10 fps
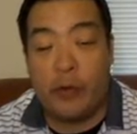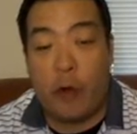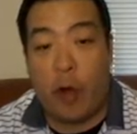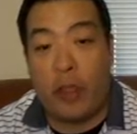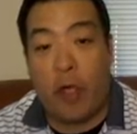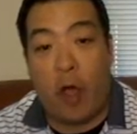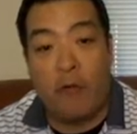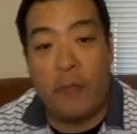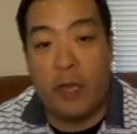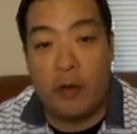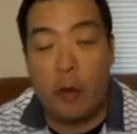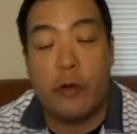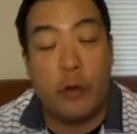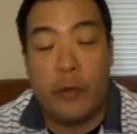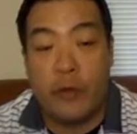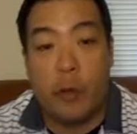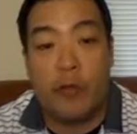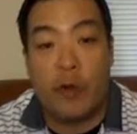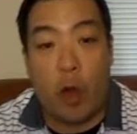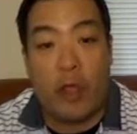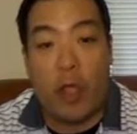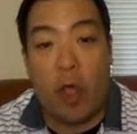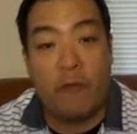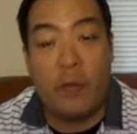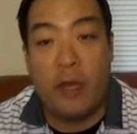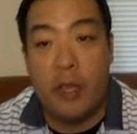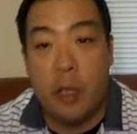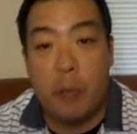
2 weeks ago were Charlie Hoffman,